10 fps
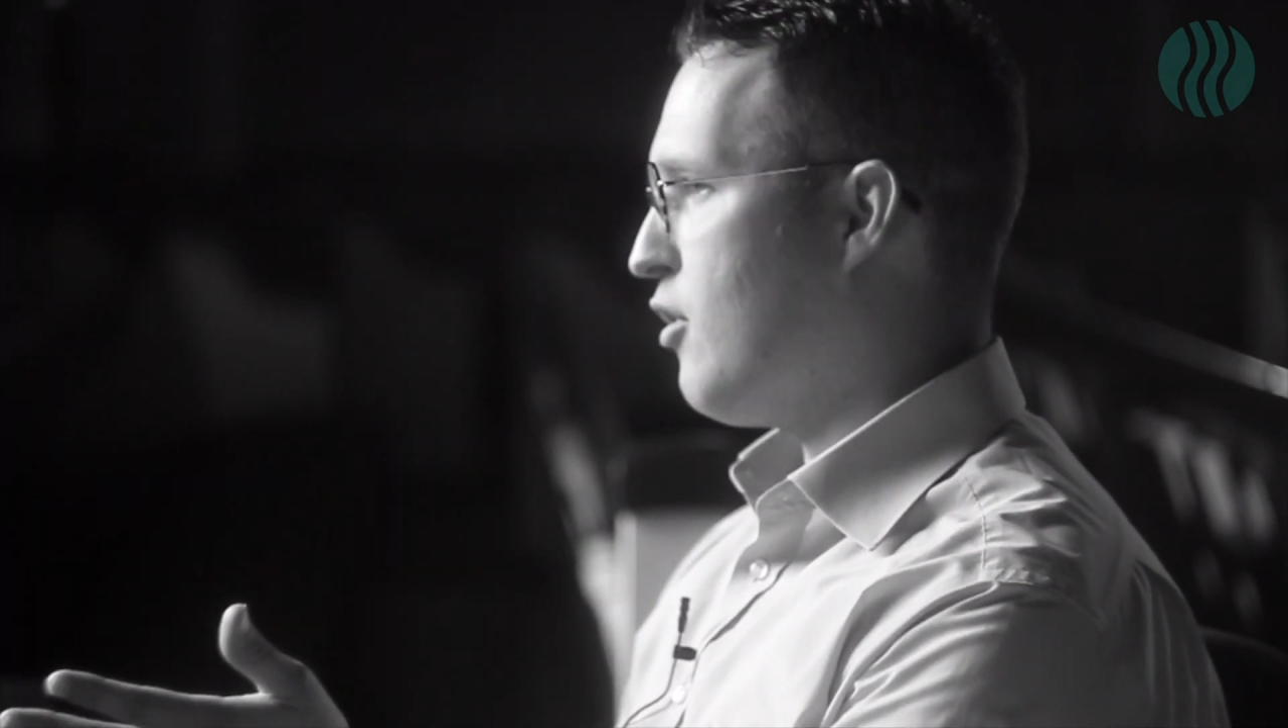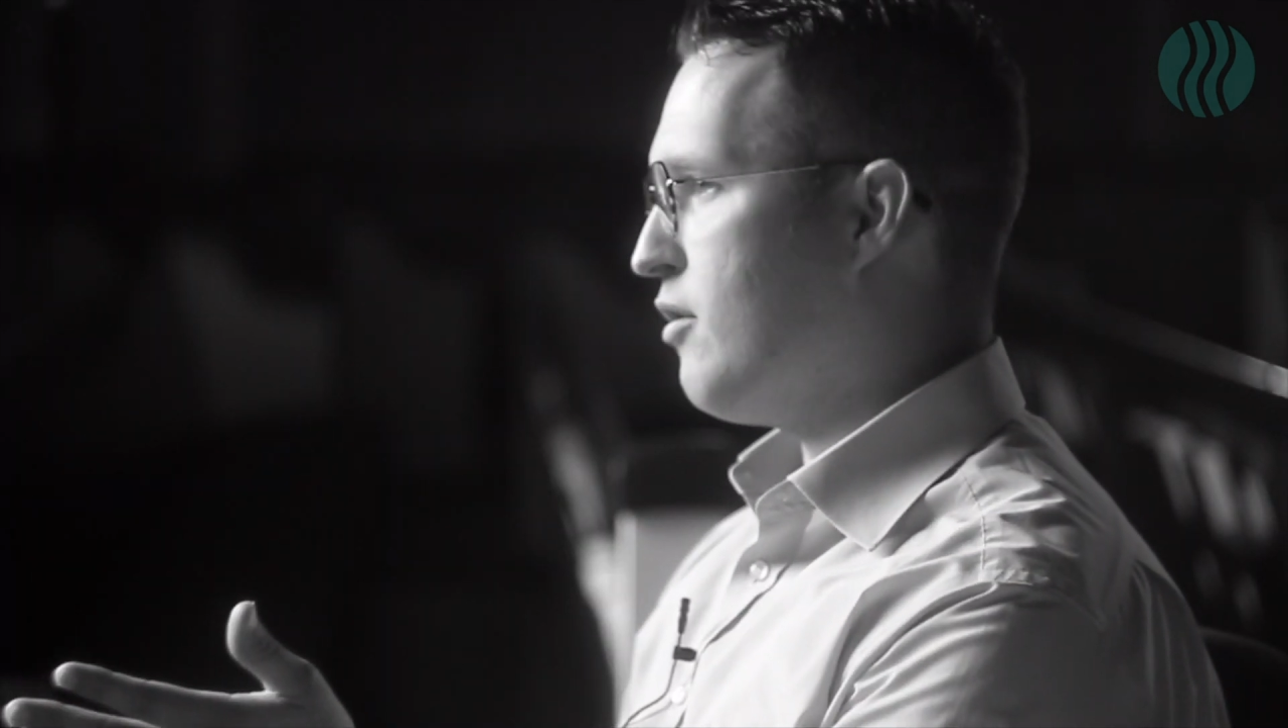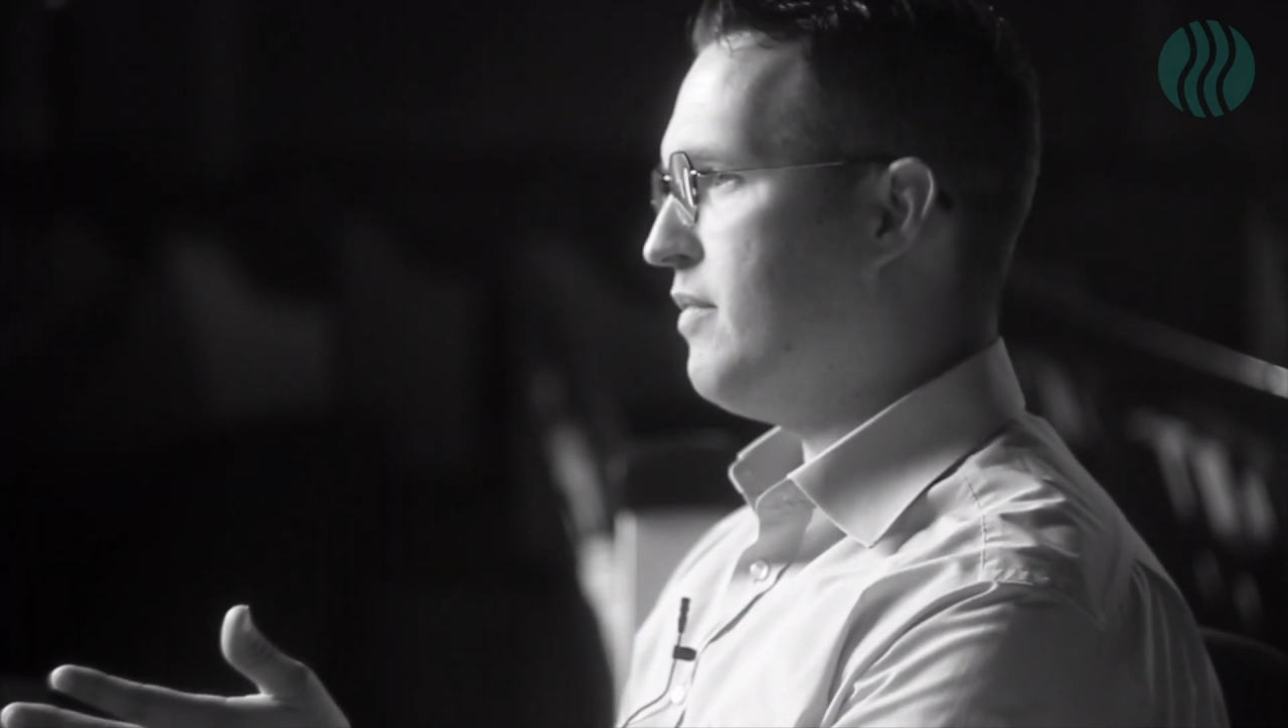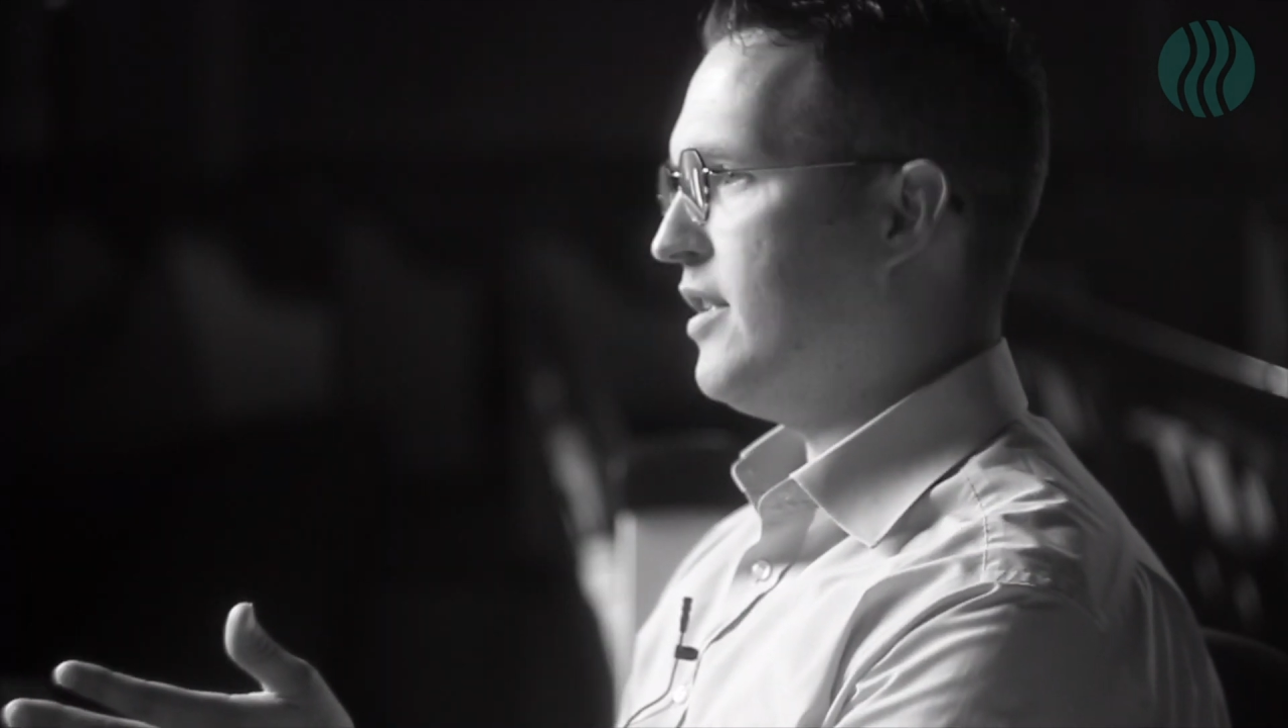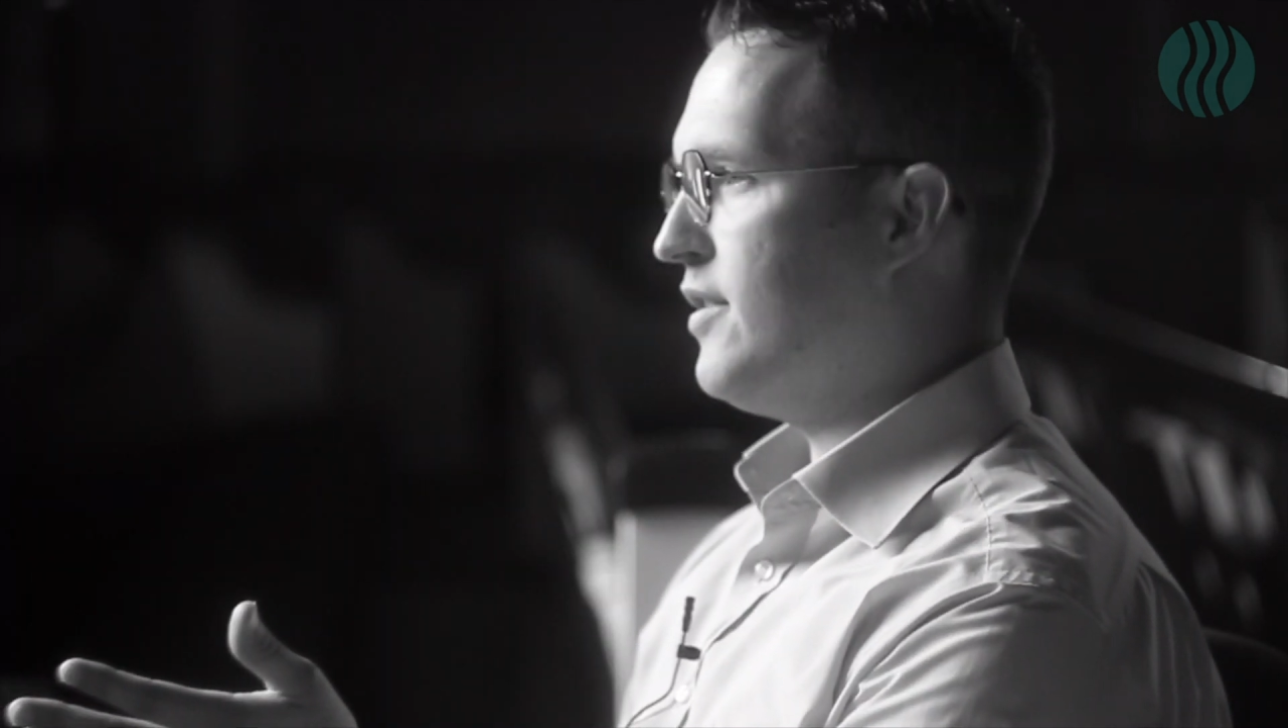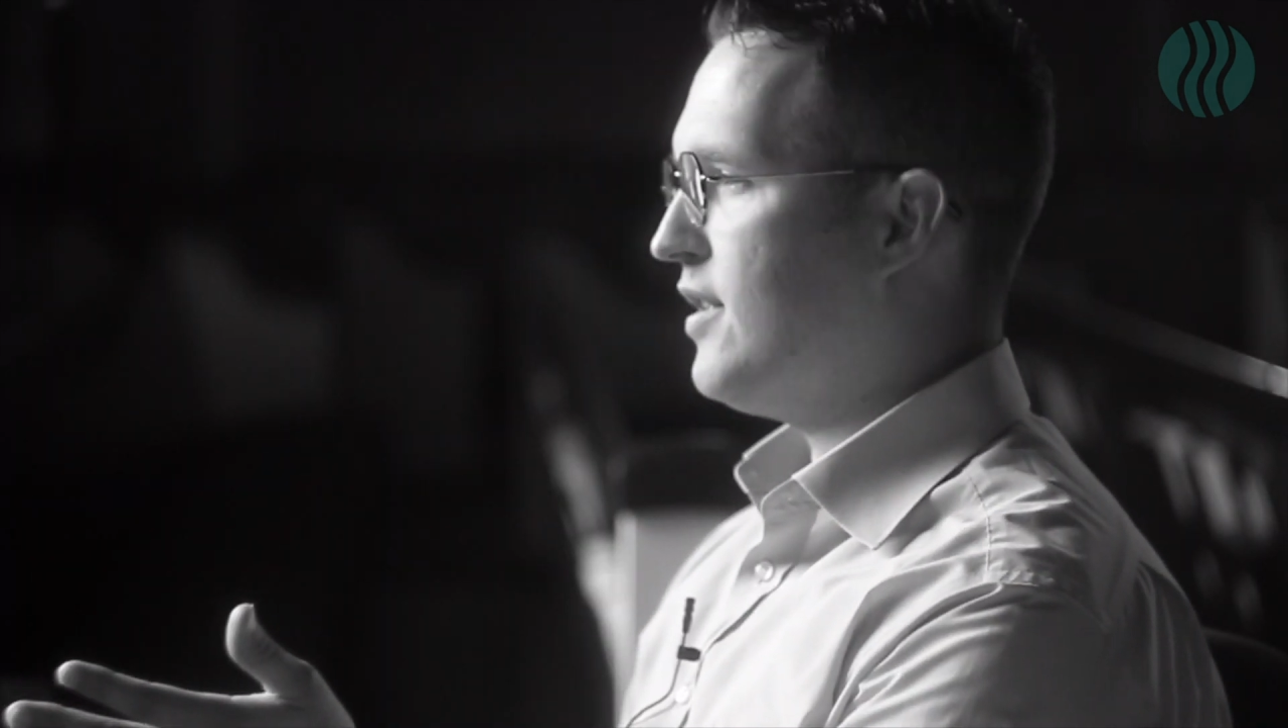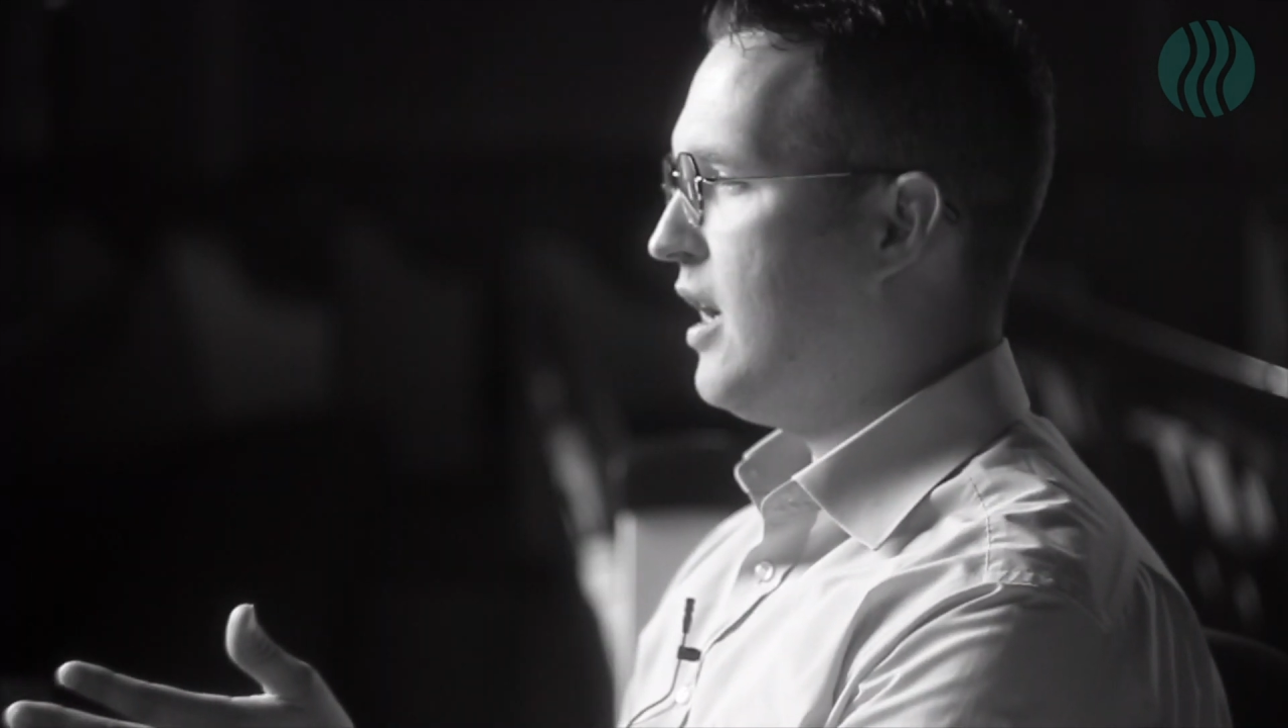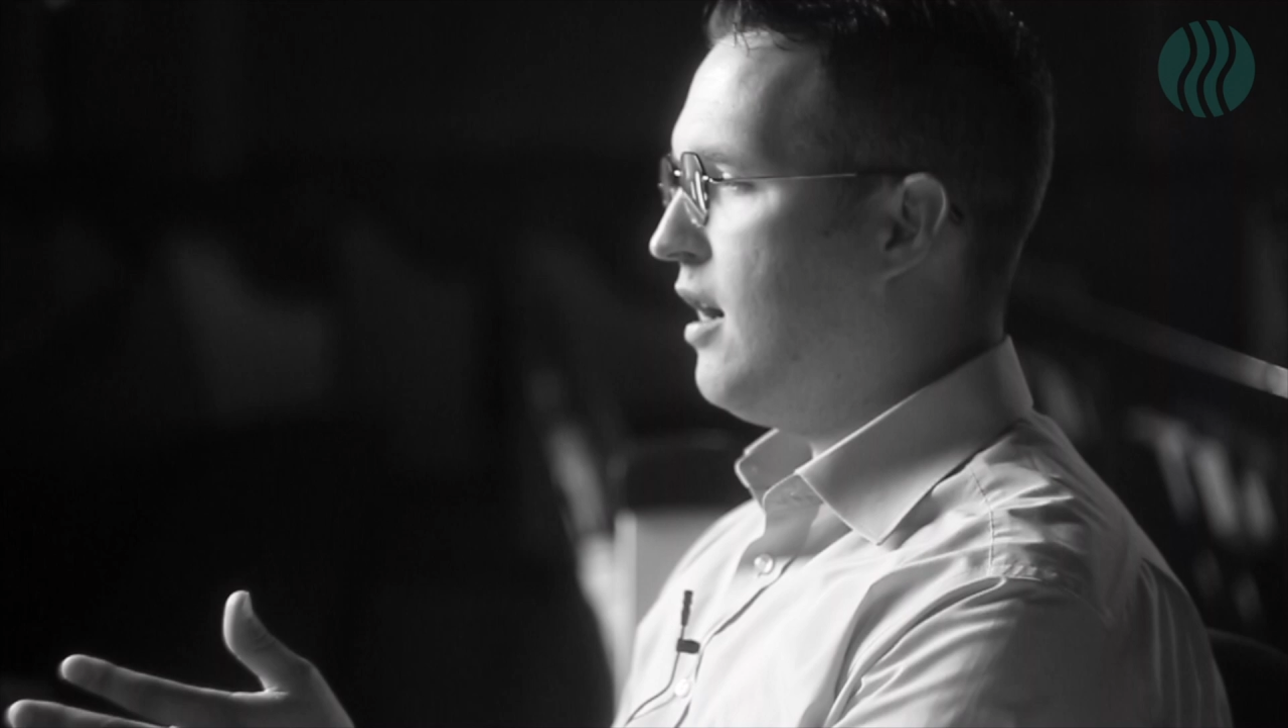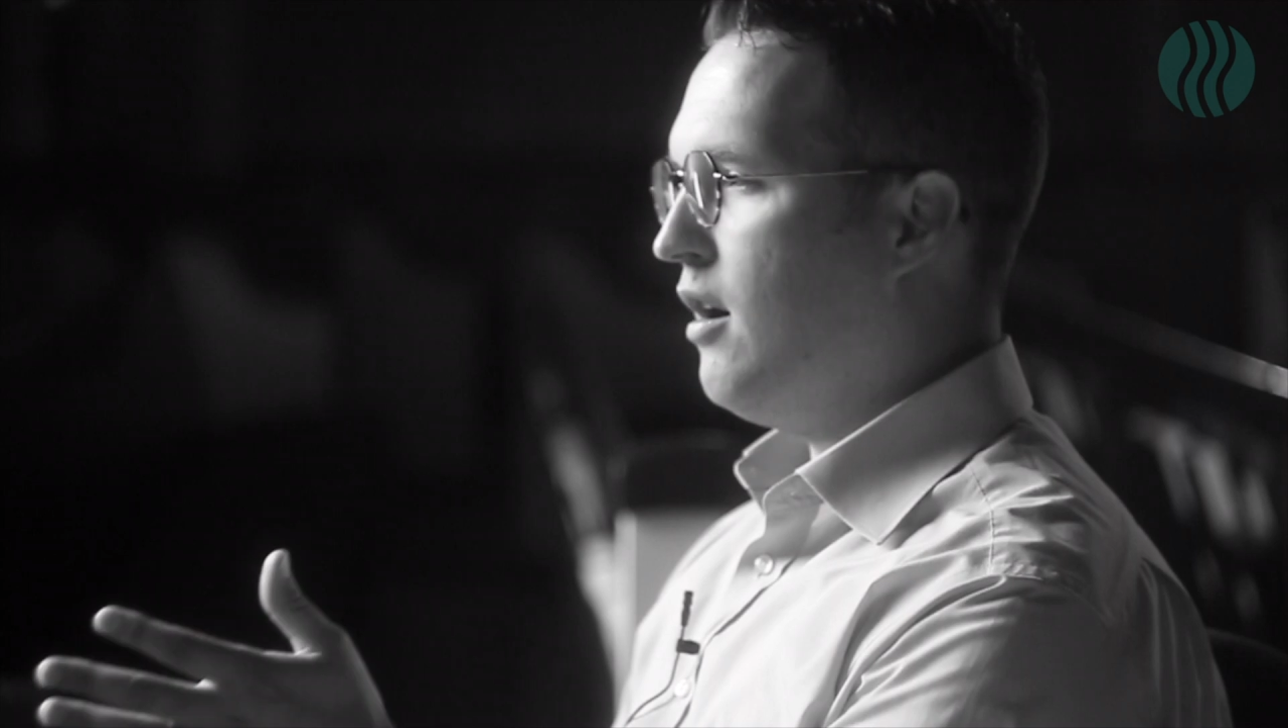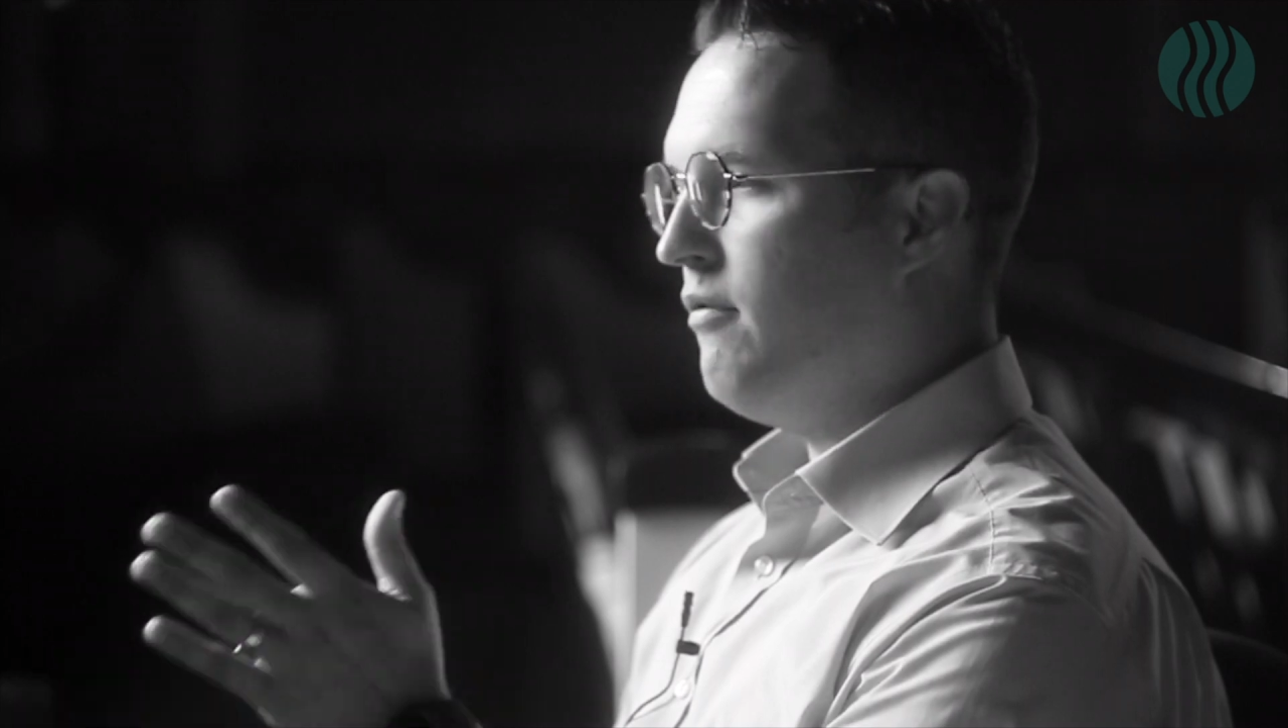purpose
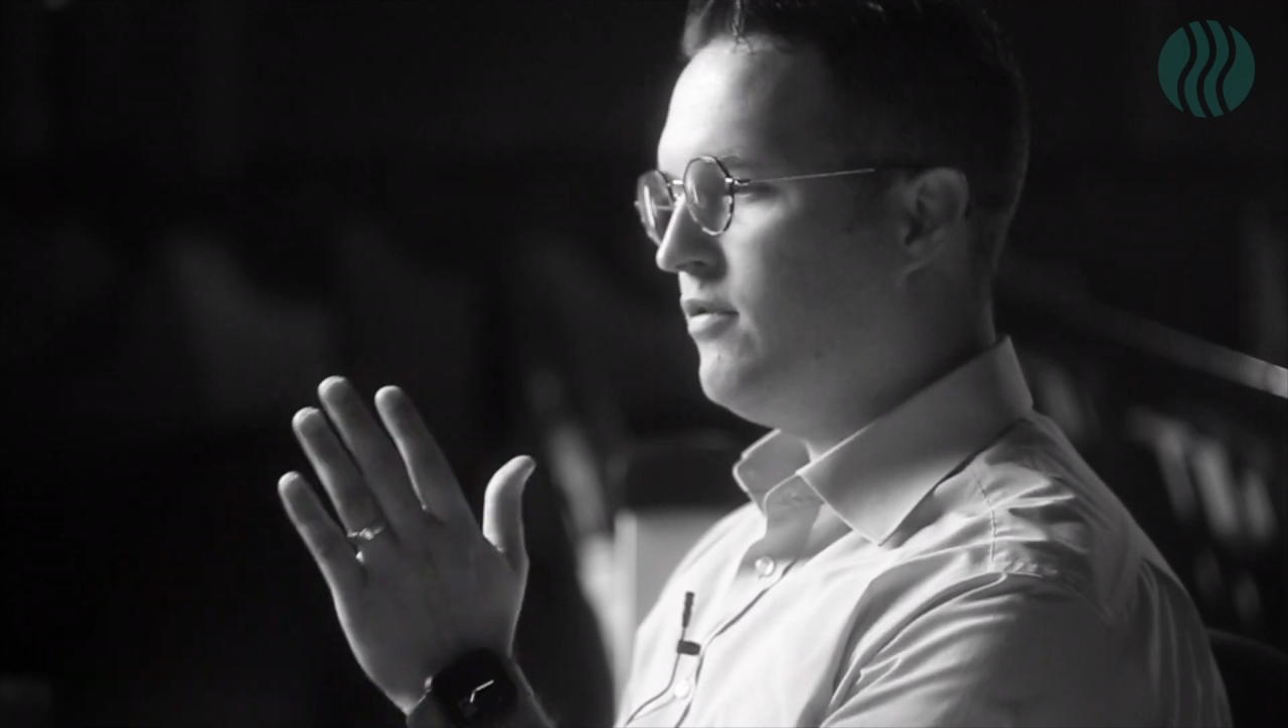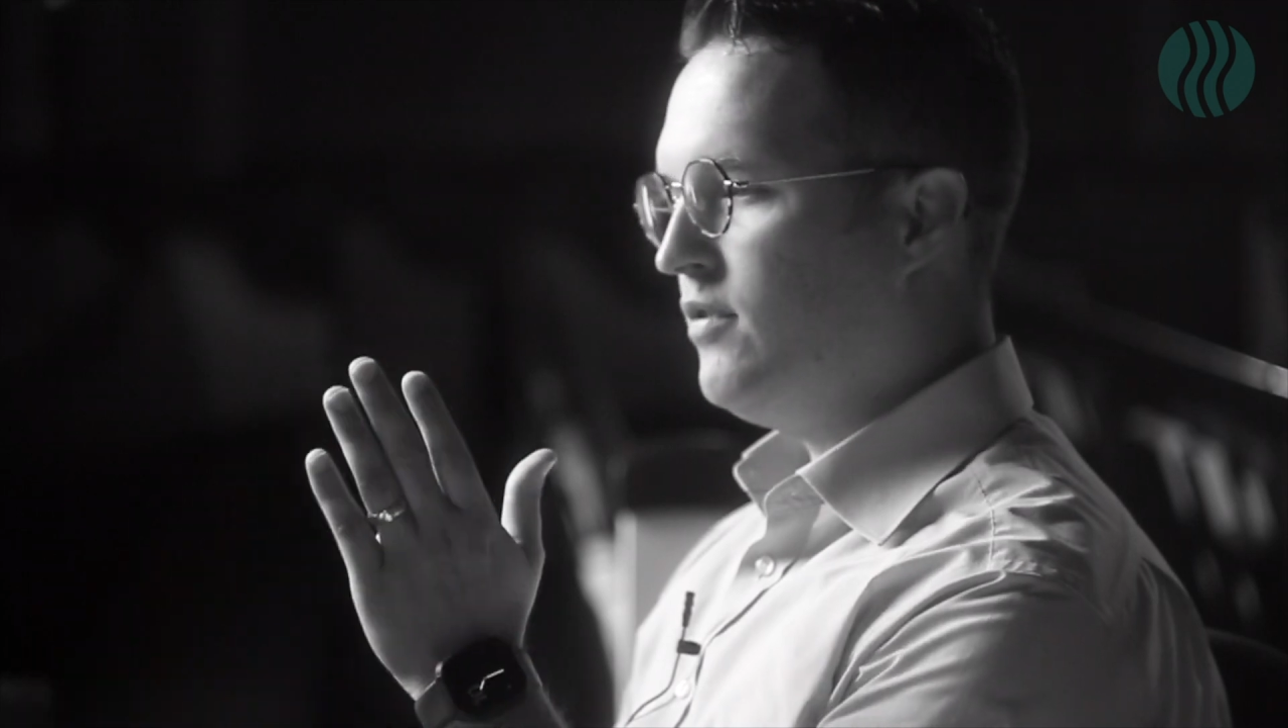of